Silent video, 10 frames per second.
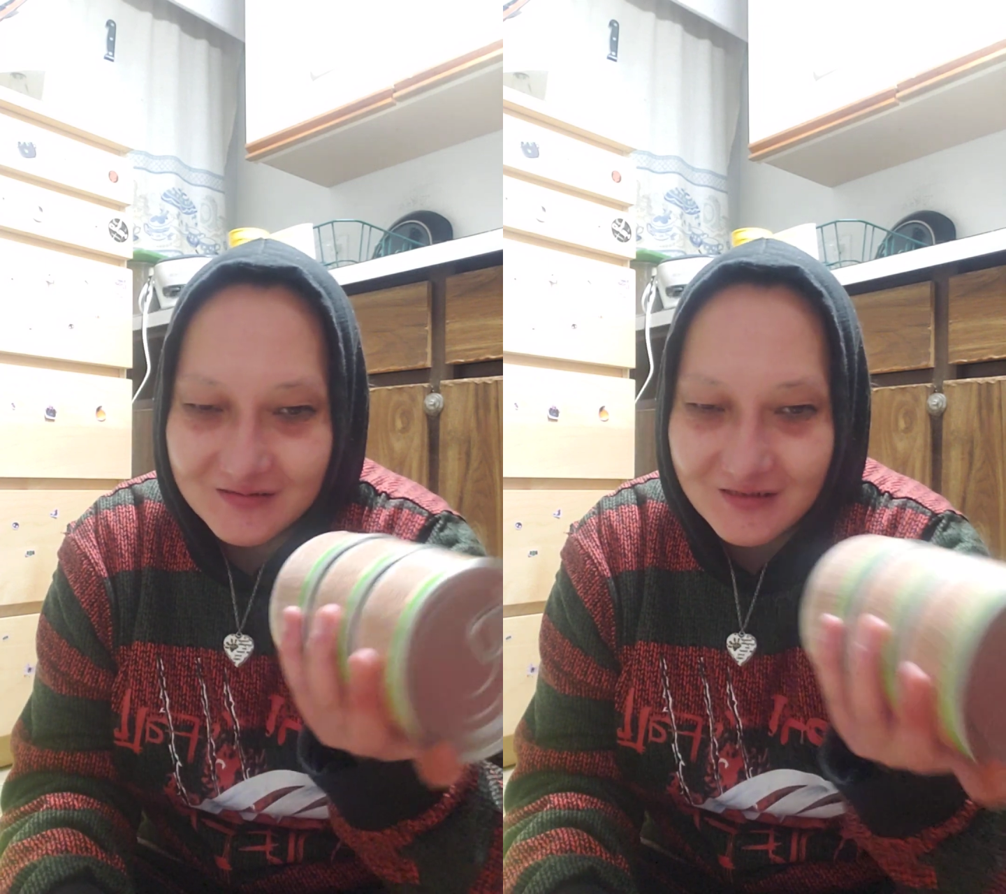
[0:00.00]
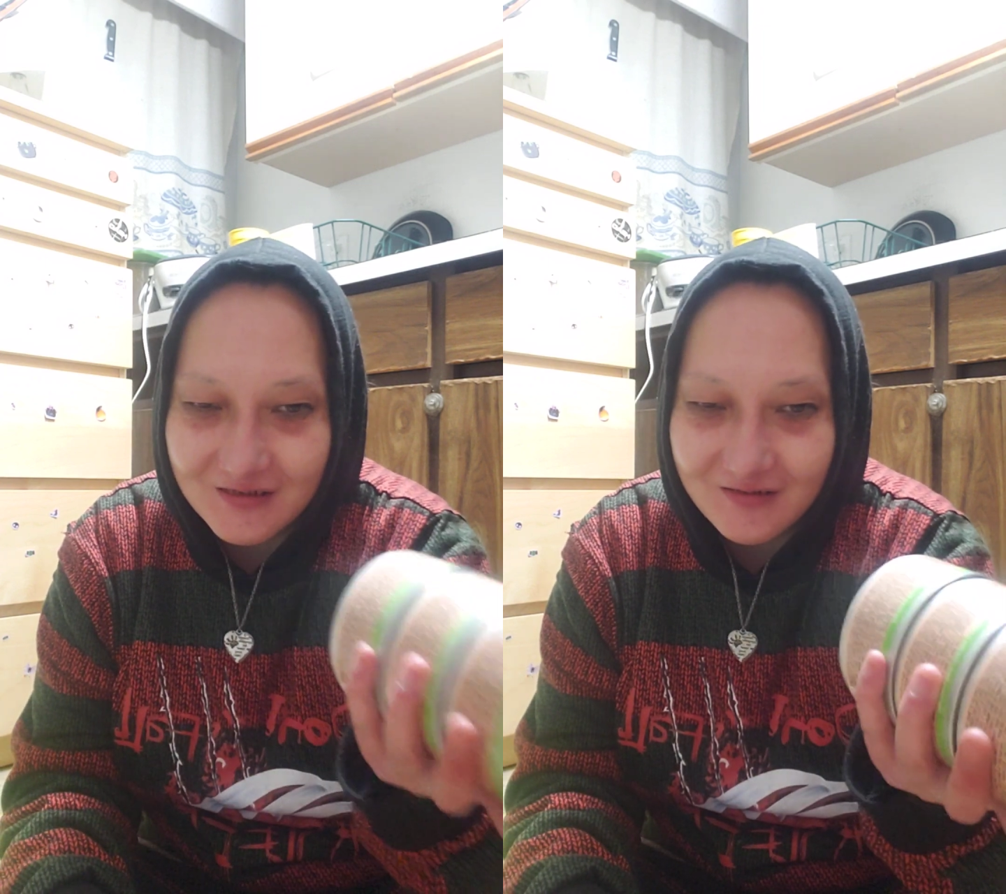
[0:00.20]

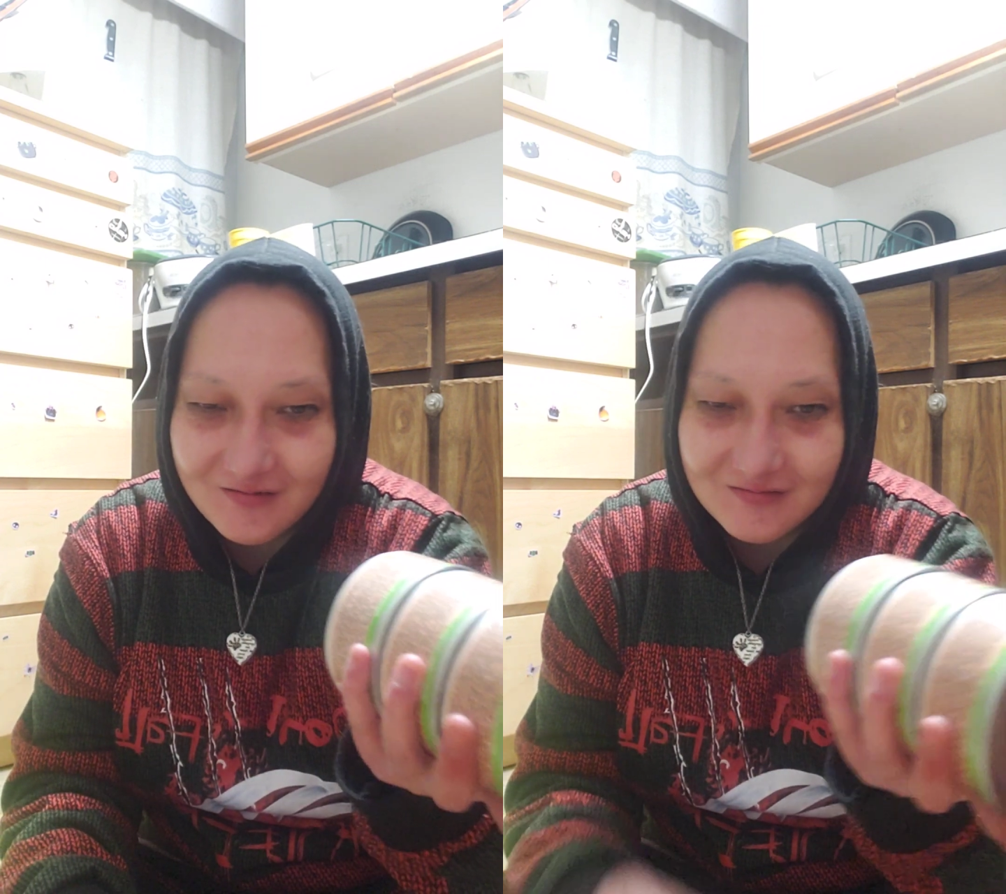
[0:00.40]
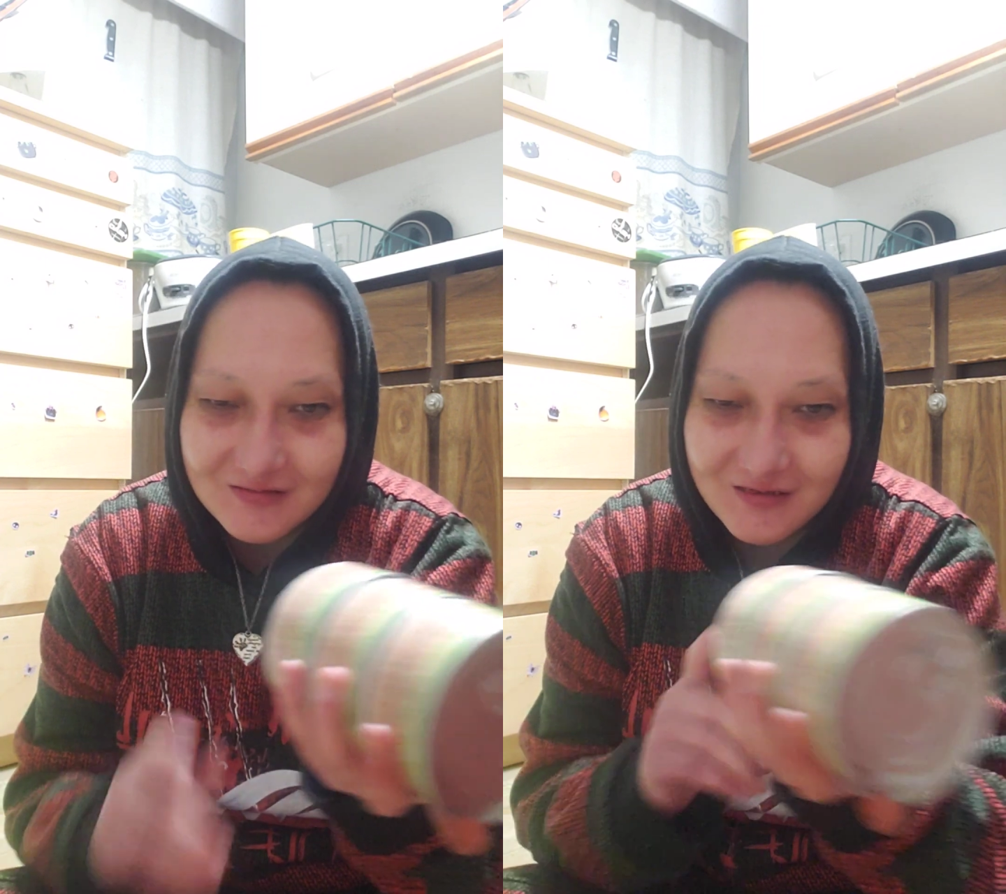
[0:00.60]
10,
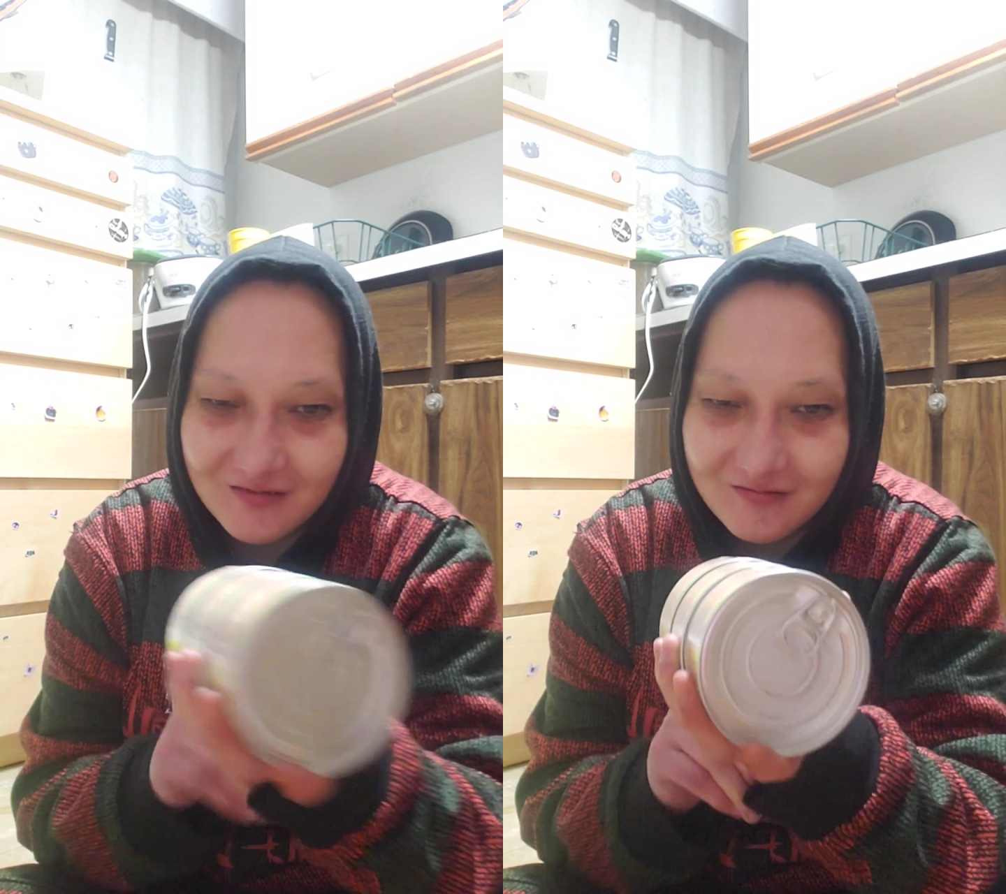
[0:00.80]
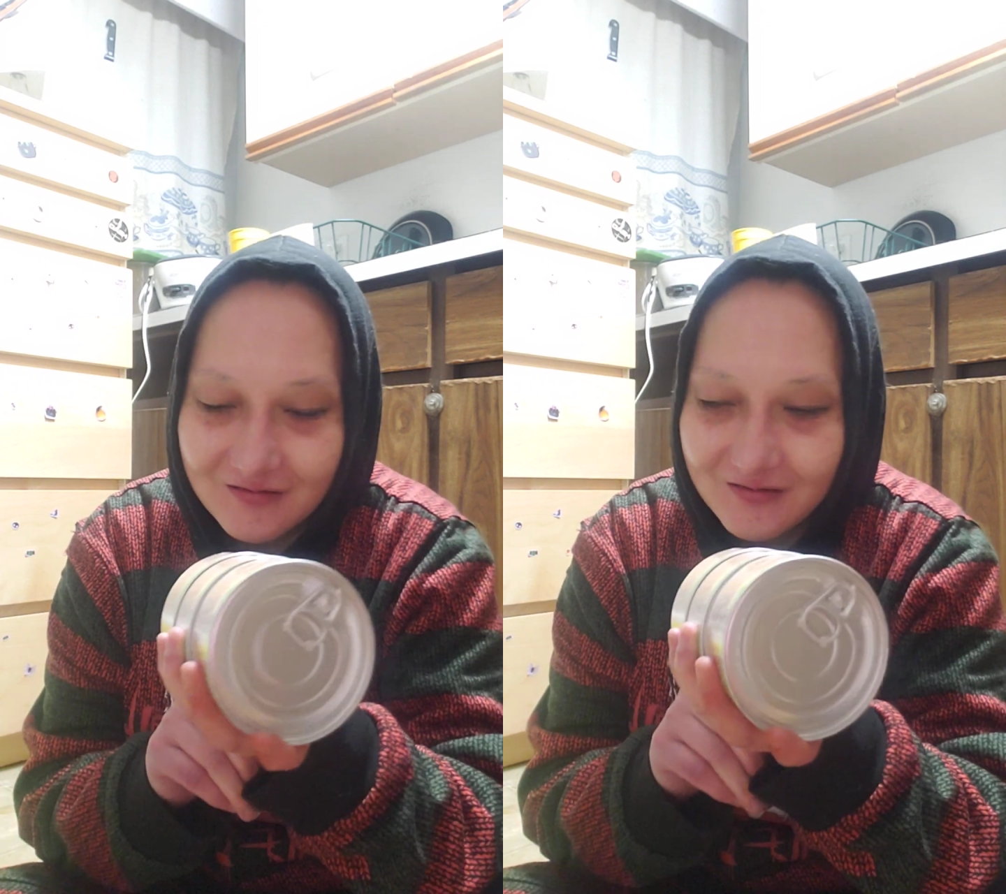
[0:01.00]

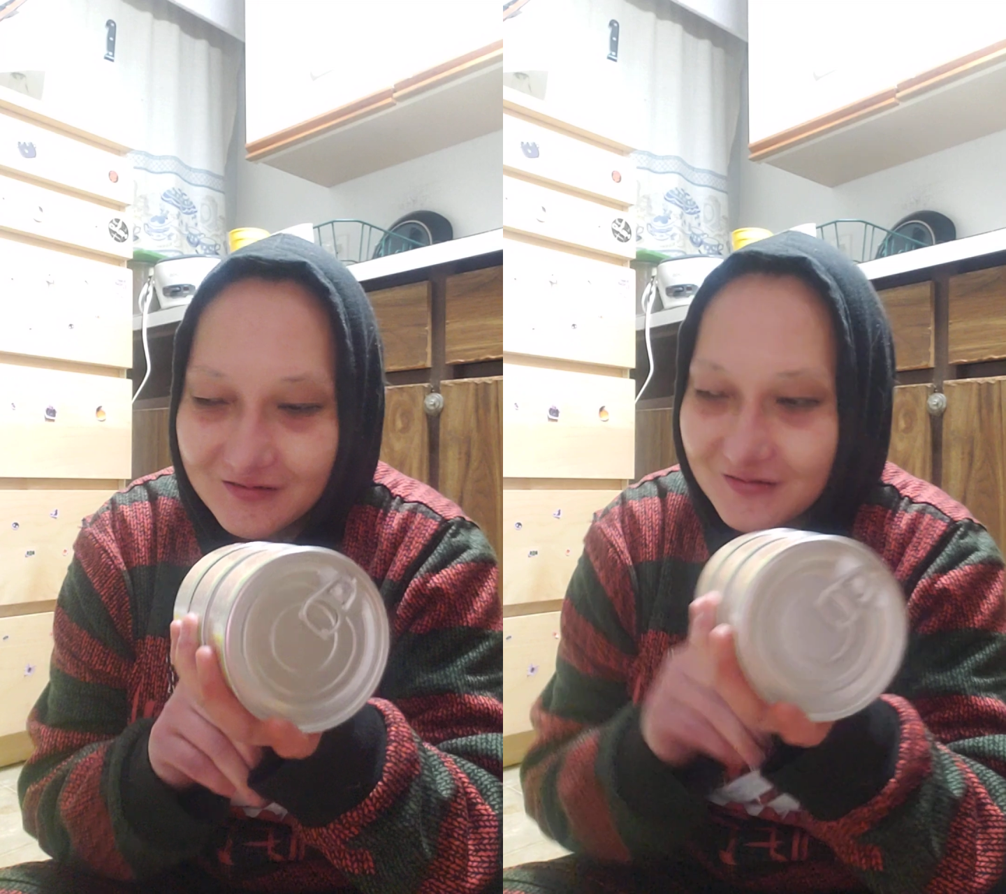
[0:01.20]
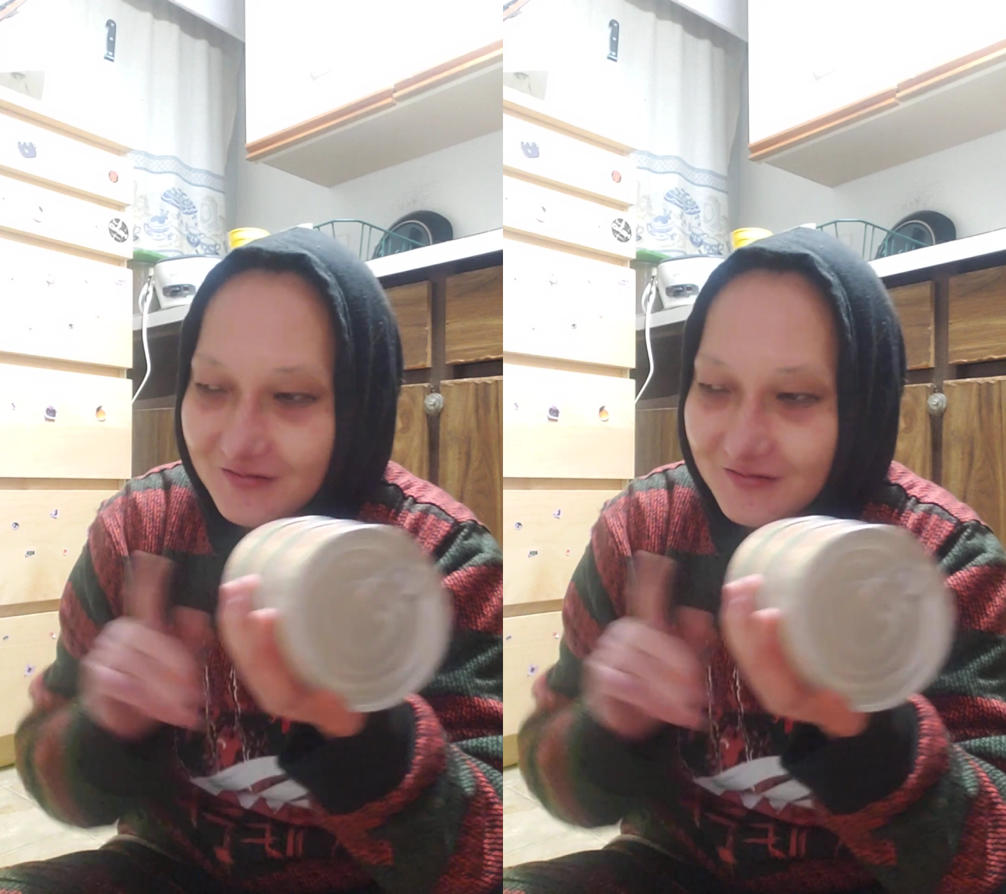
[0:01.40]
10 of these